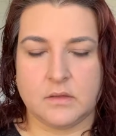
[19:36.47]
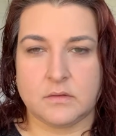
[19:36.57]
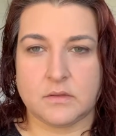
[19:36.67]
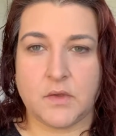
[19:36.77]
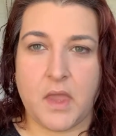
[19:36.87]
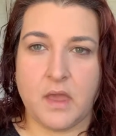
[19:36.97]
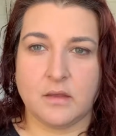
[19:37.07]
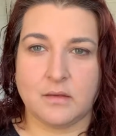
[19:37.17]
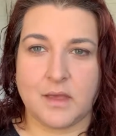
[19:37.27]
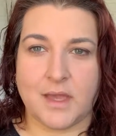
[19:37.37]
So yeah,
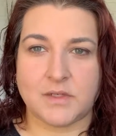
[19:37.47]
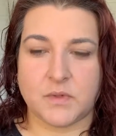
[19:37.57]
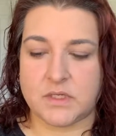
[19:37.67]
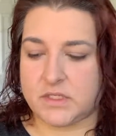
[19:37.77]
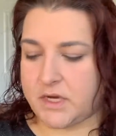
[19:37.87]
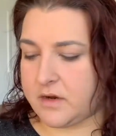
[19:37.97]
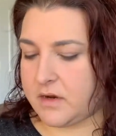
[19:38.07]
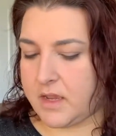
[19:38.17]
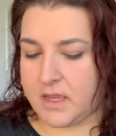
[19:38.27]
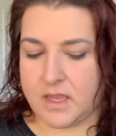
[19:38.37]
I just wanted to share
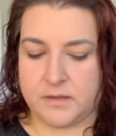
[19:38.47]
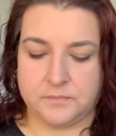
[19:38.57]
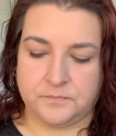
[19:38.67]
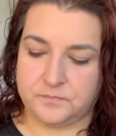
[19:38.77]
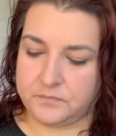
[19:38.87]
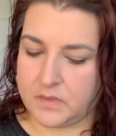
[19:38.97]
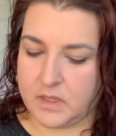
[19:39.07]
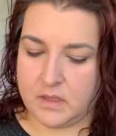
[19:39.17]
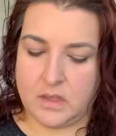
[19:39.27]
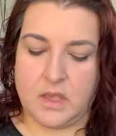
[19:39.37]
again
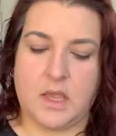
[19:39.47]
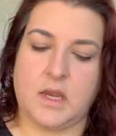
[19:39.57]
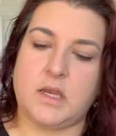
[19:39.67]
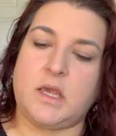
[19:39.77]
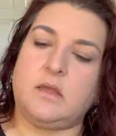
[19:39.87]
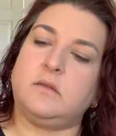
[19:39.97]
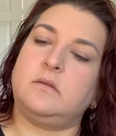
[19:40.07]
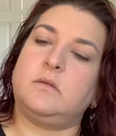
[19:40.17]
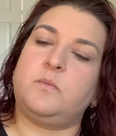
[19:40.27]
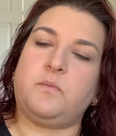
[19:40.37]
and again.
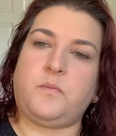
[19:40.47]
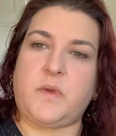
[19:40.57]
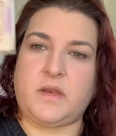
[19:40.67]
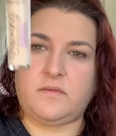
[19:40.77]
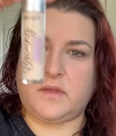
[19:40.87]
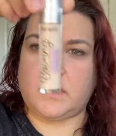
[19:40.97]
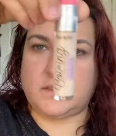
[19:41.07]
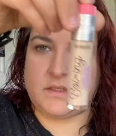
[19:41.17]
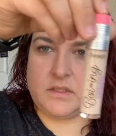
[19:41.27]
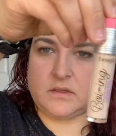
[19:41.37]
Benefit
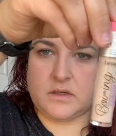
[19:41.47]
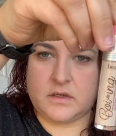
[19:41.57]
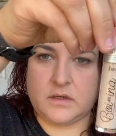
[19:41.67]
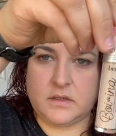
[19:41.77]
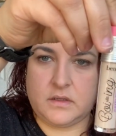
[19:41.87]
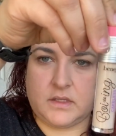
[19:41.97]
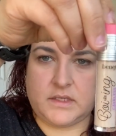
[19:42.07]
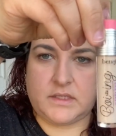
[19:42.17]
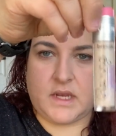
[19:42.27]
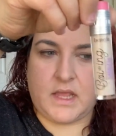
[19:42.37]
Concealer. Like I
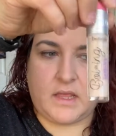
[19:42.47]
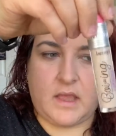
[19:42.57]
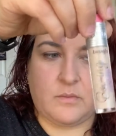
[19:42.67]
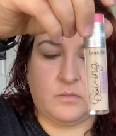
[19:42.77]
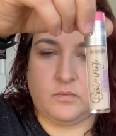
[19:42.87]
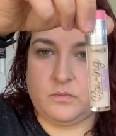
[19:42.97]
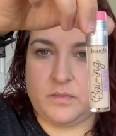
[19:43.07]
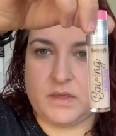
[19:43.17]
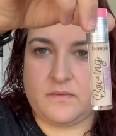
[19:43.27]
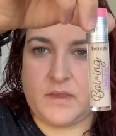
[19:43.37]
said, I'm a
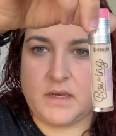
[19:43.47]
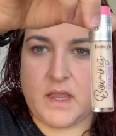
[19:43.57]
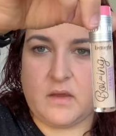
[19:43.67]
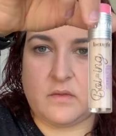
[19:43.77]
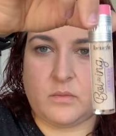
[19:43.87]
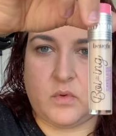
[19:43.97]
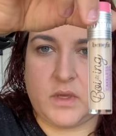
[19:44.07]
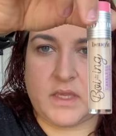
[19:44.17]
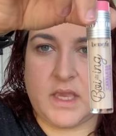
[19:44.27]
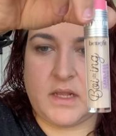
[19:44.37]
big fan now of the
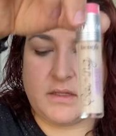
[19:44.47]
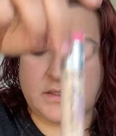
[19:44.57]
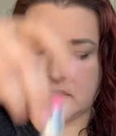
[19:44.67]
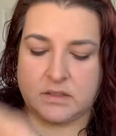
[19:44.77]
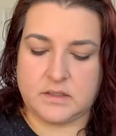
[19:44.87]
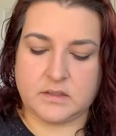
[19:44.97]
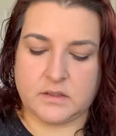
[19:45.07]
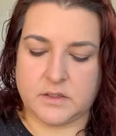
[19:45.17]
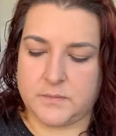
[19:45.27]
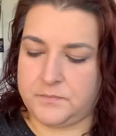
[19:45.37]
Boing Cakeless Concealer.